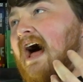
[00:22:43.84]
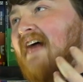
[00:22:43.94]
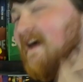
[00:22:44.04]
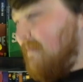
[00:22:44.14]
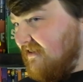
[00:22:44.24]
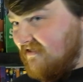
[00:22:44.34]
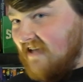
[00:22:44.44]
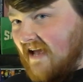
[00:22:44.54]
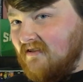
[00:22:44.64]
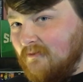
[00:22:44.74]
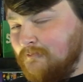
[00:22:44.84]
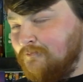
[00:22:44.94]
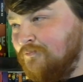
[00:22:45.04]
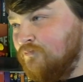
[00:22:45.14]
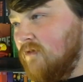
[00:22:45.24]
That being said,
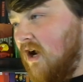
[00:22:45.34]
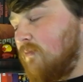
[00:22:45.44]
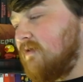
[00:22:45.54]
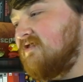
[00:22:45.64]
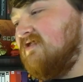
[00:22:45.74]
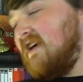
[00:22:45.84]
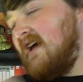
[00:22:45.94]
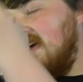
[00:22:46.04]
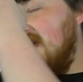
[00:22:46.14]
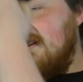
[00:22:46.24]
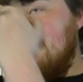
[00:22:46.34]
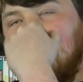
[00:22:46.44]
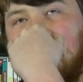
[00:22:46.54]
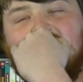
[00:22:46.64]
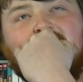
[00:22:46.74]
I will say
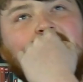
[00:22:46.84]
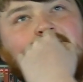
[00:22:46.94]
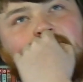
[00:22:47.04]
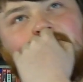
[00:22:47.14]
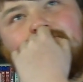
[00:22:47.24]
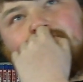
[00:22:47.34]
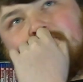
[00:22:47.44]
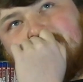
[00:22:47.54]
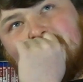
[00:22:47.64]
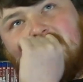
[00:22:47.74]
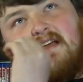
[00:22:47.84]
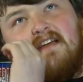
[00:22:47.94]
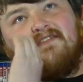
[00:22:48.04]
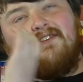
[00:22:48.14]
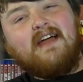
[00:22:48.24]
that
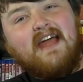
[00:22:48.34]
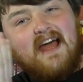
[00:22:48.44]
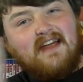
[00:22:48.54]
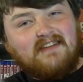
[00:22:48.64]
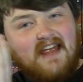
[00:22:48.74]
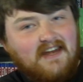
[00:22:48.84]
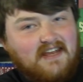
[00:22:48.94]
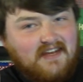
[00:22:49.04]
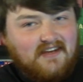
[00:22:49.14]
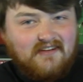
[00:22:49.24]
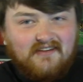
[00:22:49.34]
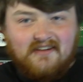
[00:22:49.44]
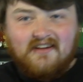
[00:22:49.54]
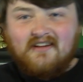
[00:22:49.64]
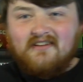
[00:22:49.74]
if I had any,
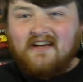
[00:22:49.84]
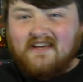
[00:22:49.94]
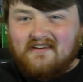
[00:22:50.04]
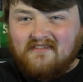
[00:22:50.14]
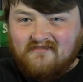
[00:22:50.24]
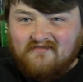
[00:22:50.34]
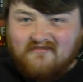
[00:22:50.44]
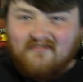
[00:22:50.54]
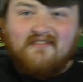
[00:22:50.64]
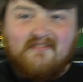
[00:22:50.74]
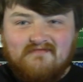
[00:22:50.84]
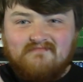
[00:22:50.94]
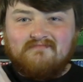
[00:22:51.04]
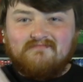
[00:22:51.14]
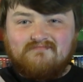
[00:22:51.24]
like,
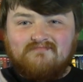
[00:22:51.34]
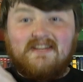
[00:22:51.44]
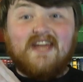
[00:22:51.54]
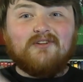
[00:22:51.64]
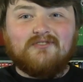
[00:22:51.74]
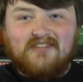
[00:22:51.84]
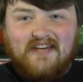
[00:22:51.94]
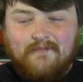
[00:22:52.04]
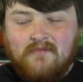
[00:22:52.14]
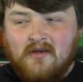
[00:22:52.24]
niggles here,